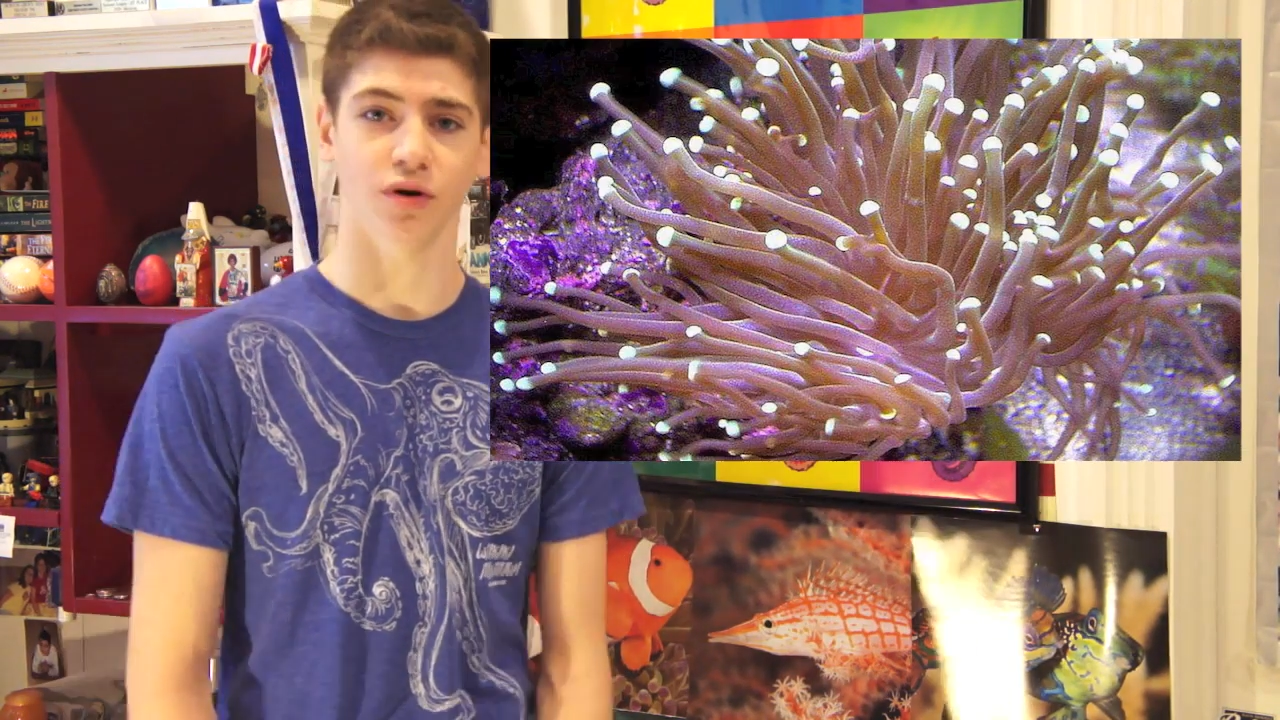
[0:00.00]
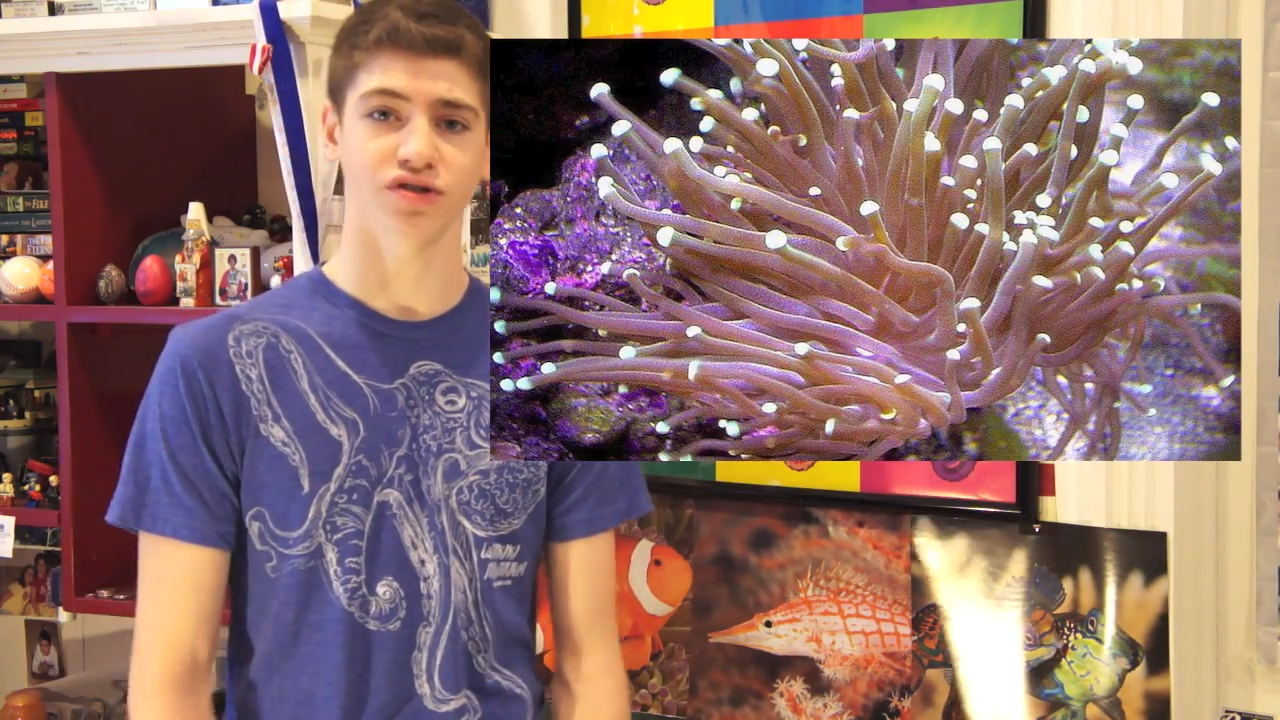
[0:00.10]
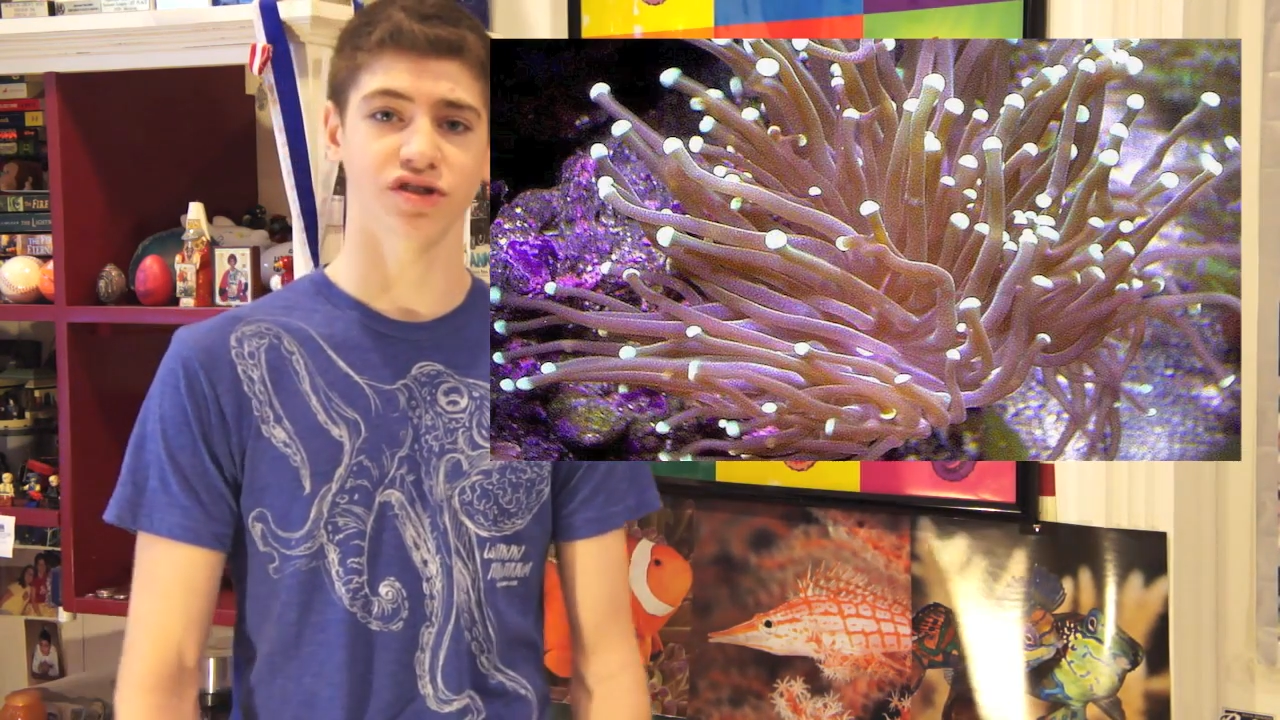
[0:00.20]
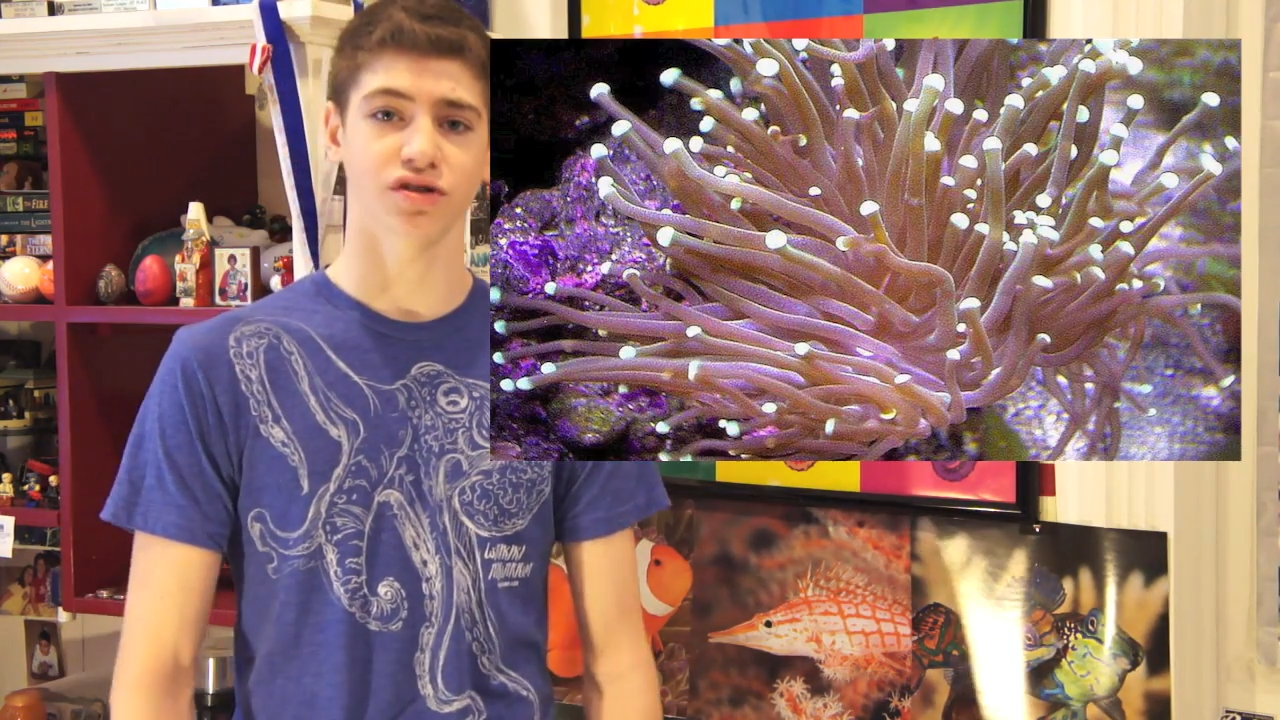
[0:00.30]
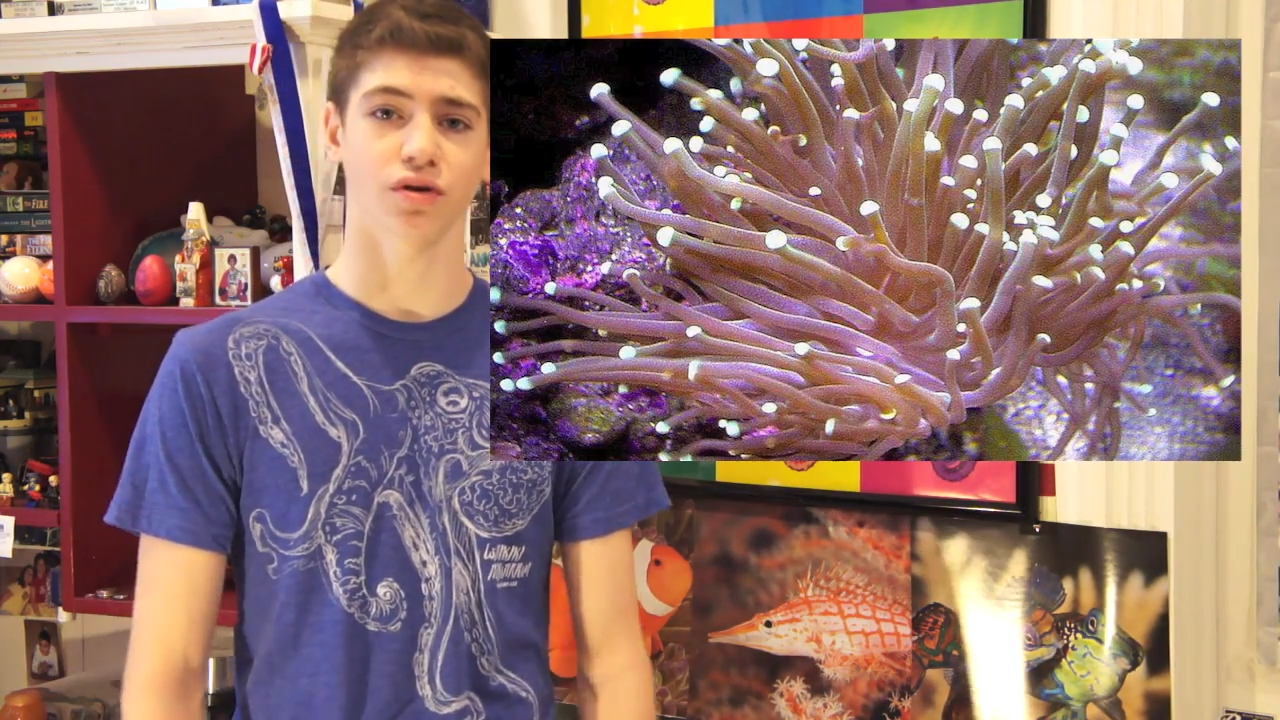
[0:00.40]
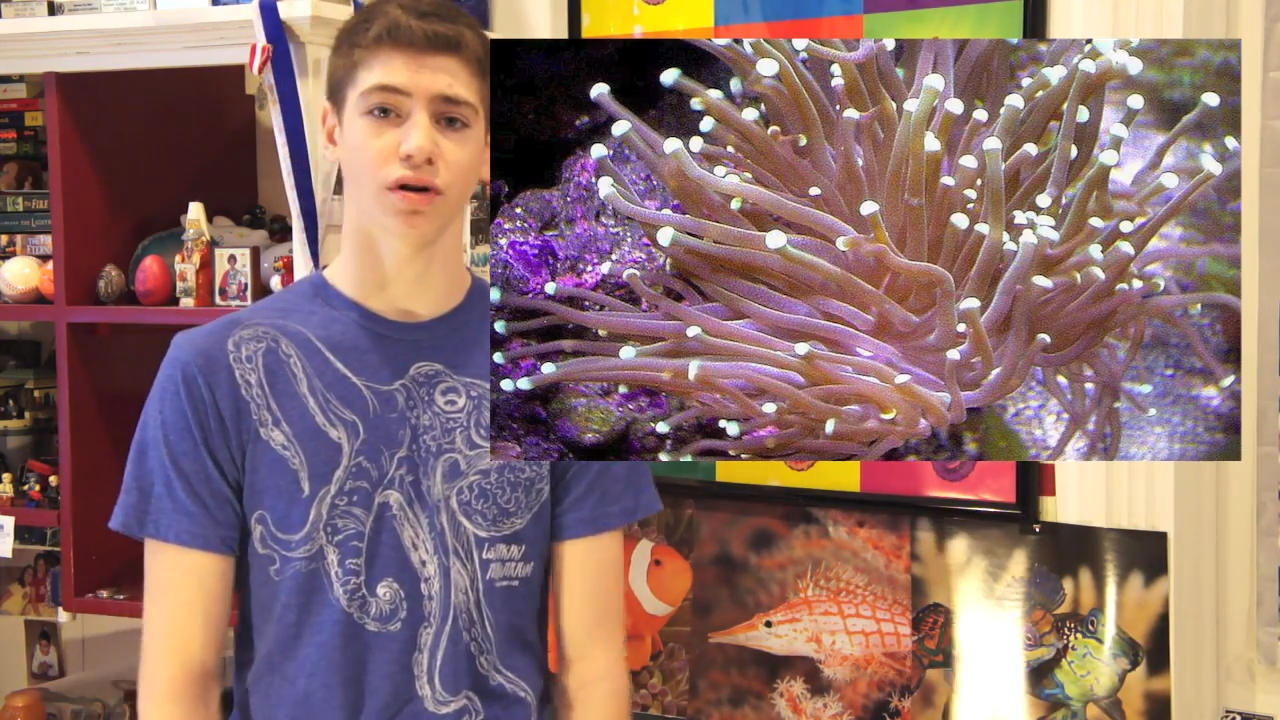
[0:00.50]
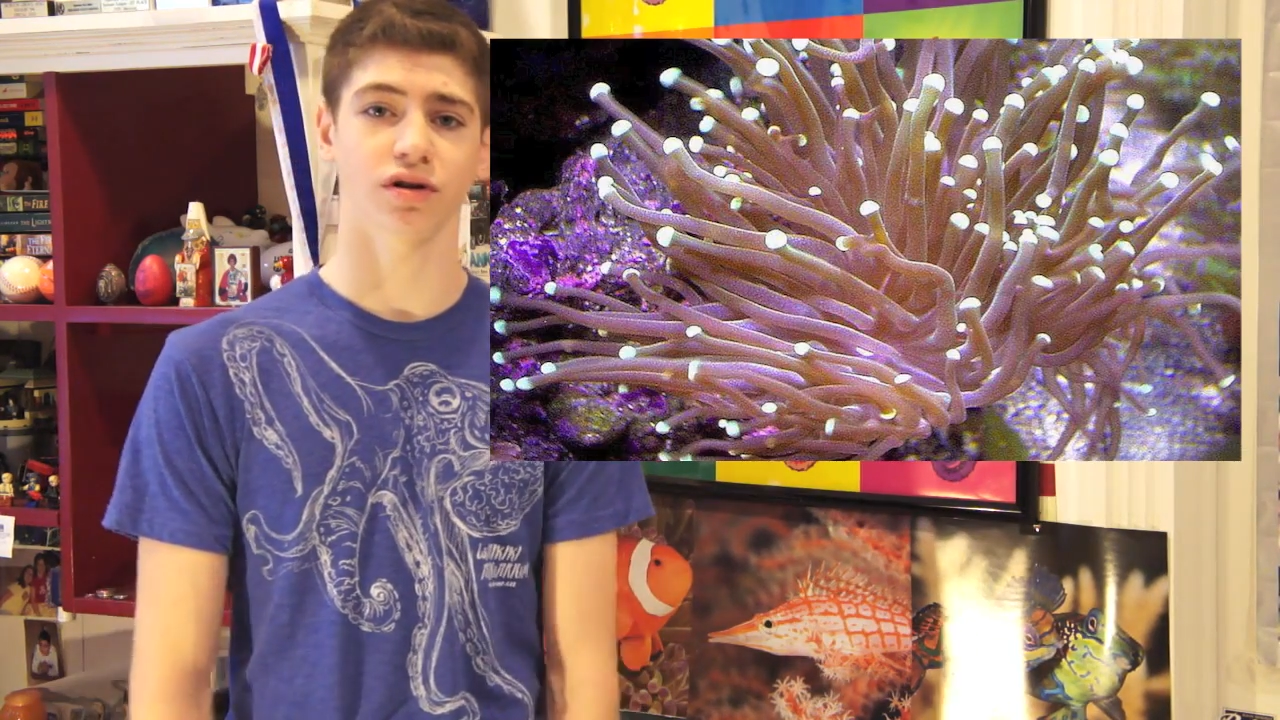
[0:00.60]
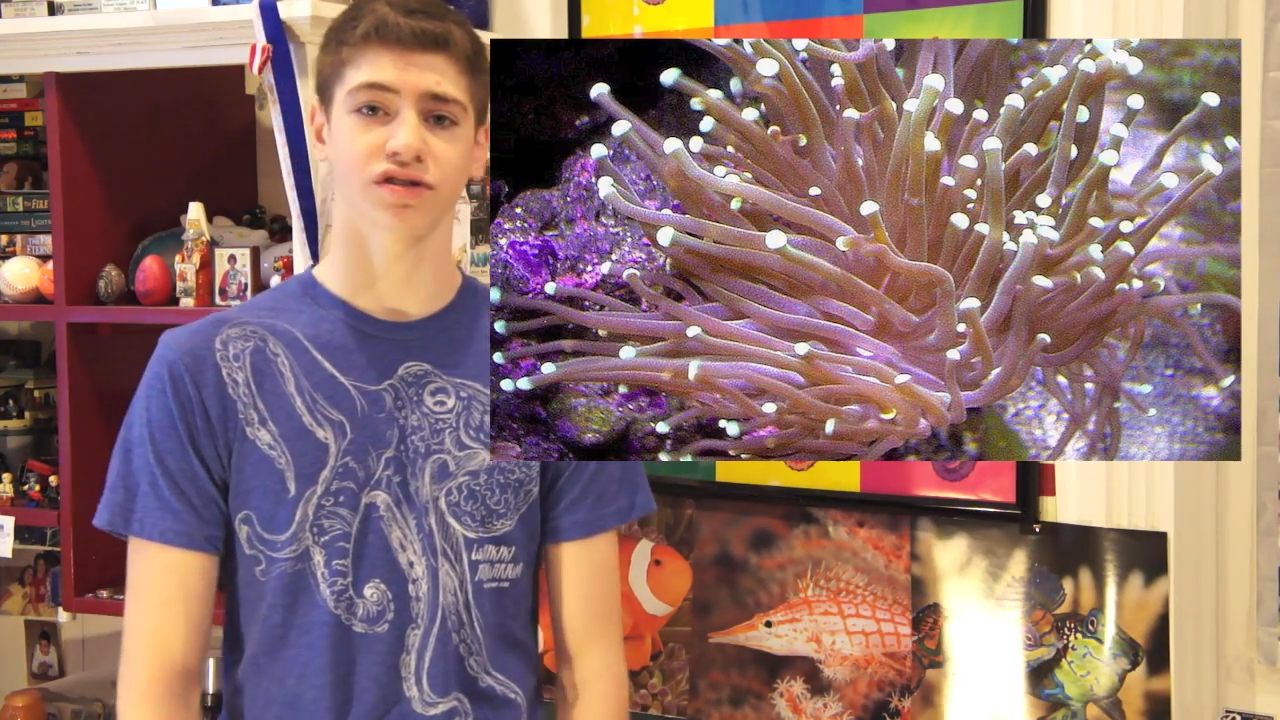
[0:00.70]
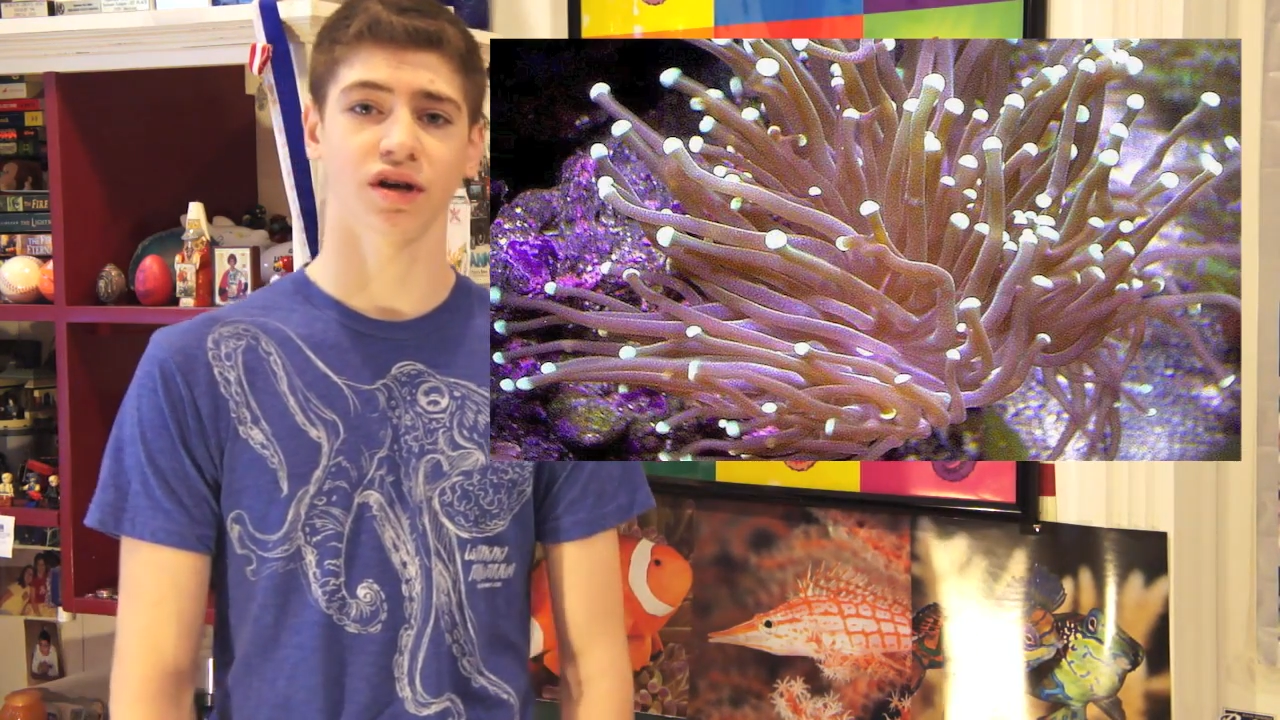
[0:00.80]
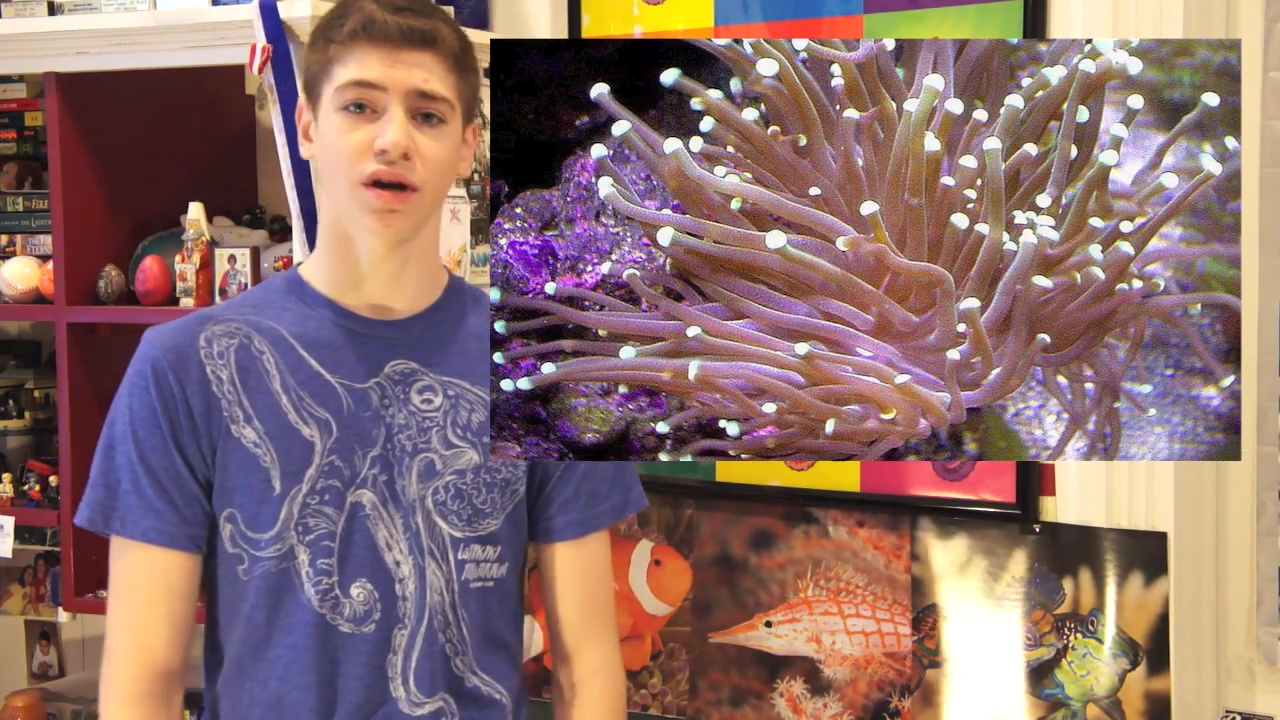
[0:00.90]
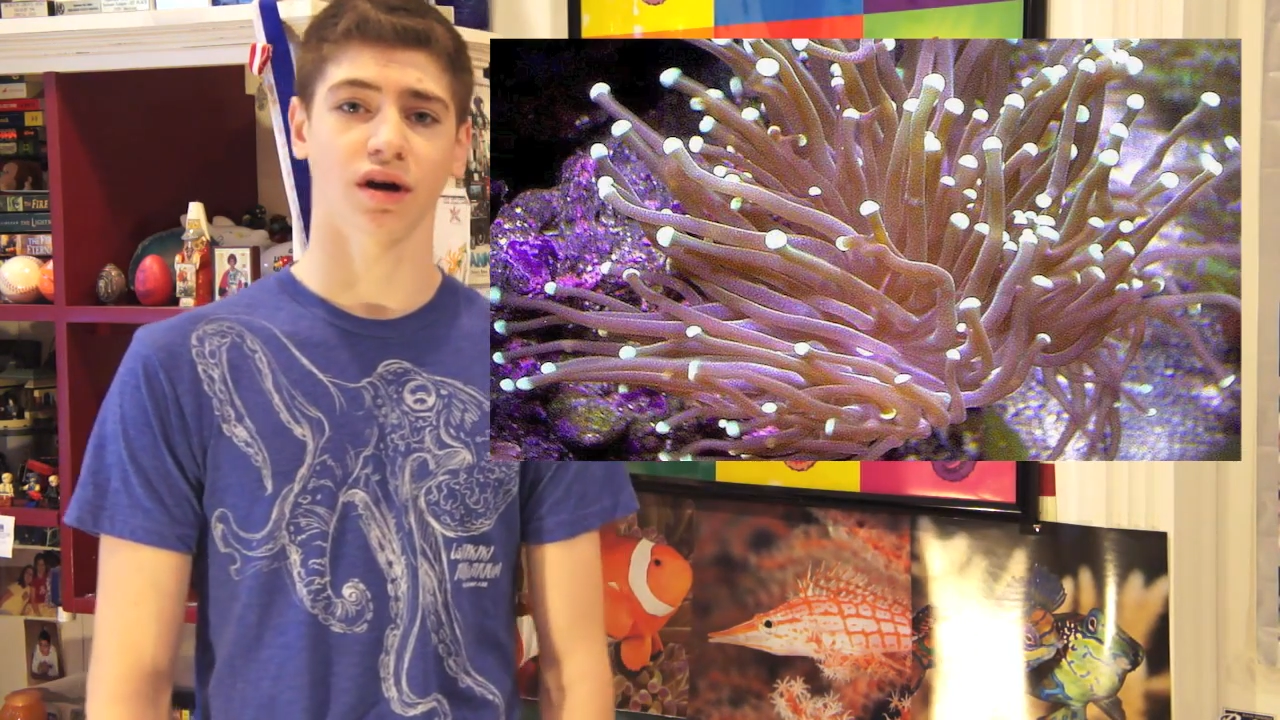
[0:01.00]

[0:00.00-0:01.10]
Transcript: Most of these corals